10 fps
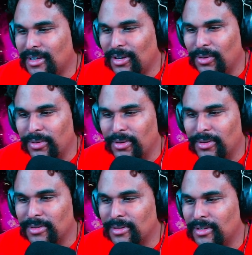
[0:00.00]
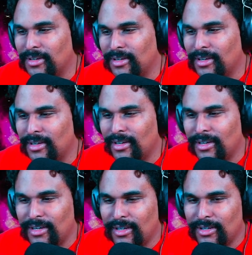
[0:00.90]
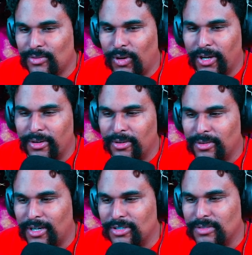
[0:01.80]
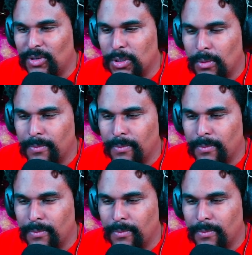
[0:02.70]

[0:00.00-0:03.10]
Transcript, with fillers: Oh no. Well, I don't know. I'll just mush it.